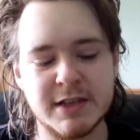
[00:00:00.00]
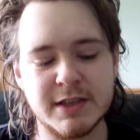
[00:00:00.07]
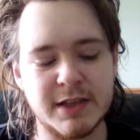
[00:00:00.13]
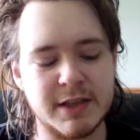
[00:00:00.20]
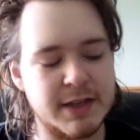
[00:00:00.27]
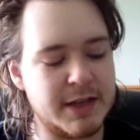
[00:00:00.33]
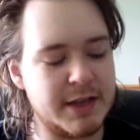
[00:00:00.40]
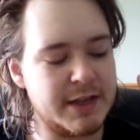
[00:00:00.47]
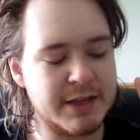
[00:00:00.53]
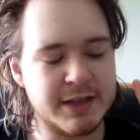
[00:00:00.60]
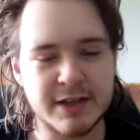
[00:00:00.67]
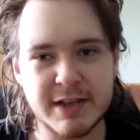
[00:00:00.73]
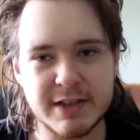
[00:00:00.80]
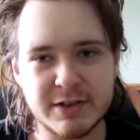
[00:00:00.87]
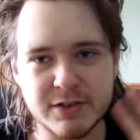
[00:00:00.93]

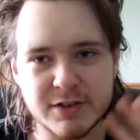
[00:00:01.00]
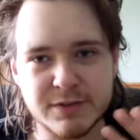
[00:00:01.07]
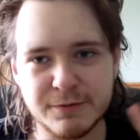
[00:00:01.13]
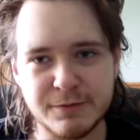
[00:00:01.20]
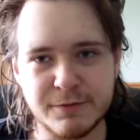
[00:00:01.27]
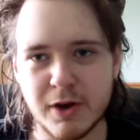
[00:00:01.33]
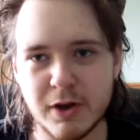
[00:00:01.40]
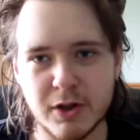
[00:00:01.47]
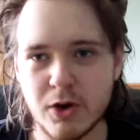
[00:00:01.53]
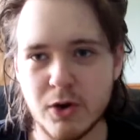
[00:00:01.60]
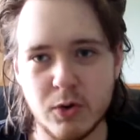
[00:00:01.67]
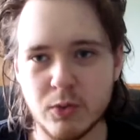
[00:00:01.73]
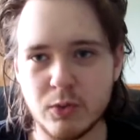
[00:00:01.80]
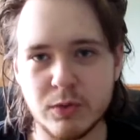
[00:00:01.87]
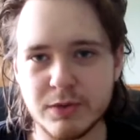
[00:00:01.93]
It doesn't
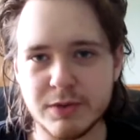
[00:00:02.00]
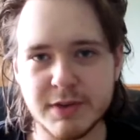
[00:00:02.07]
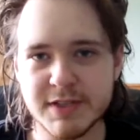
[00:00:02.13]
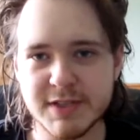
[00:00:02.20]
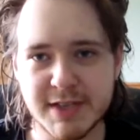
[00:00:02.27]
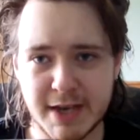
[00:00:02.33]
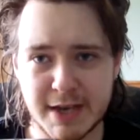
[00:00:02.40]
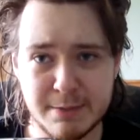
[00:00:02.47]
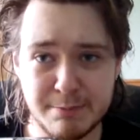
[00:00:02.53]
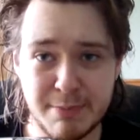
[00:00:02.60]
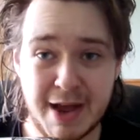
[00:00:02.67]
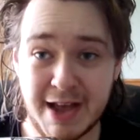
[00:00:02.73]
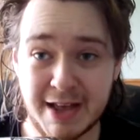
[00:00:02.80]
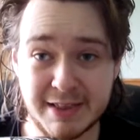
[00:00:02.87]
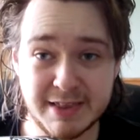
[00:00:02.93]
follow the same
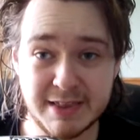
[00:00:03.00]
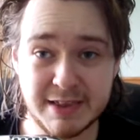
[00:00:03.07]
path